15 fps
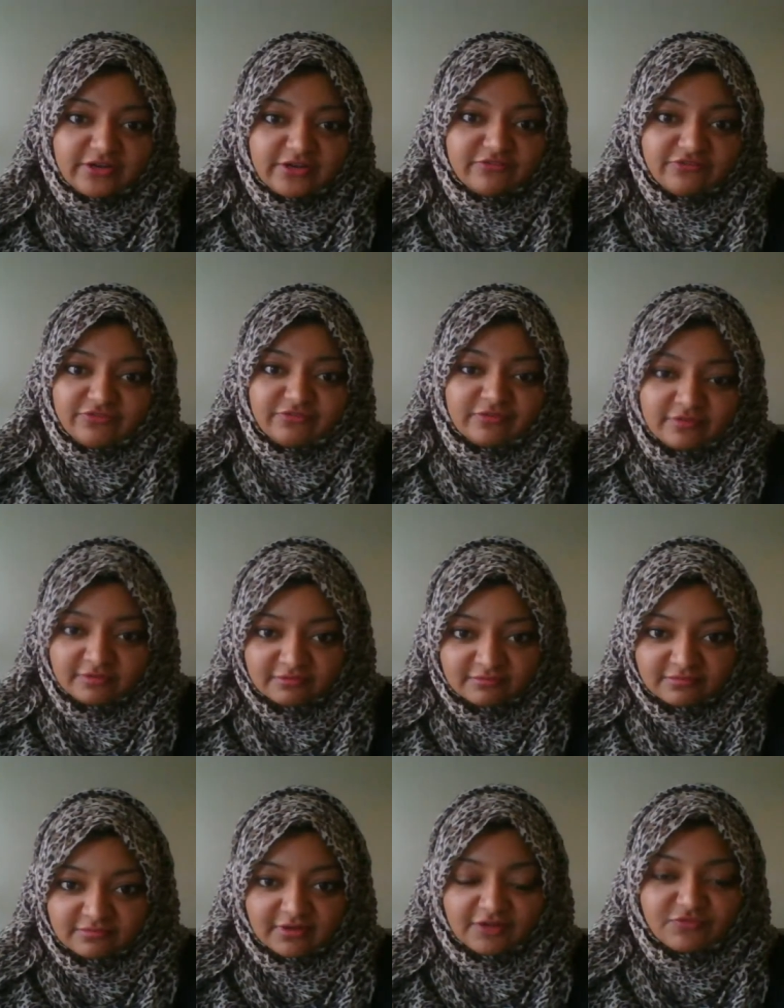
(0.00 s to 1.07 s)
of
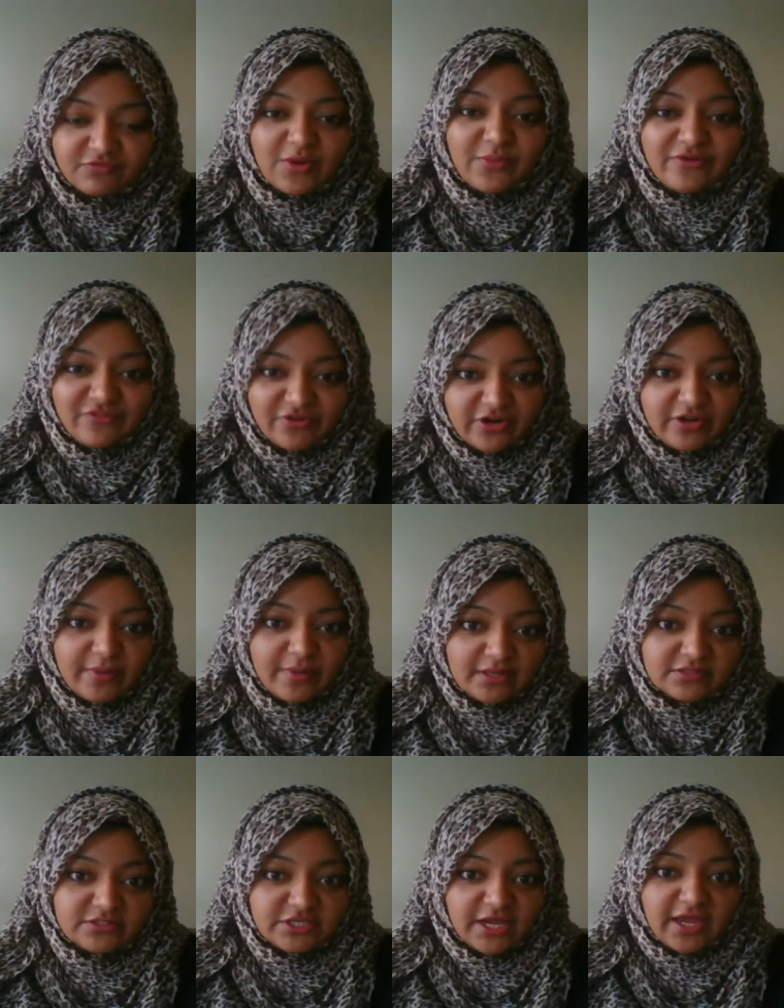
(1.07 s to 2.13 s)
what we've heard
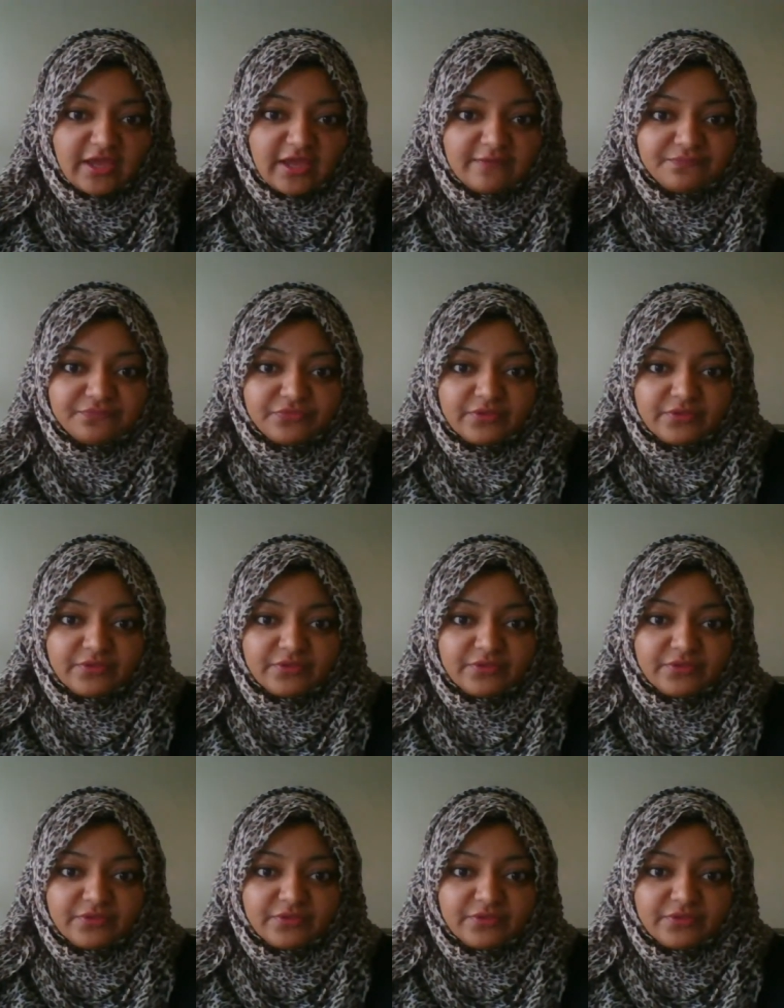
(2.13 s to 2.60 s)
about Jay.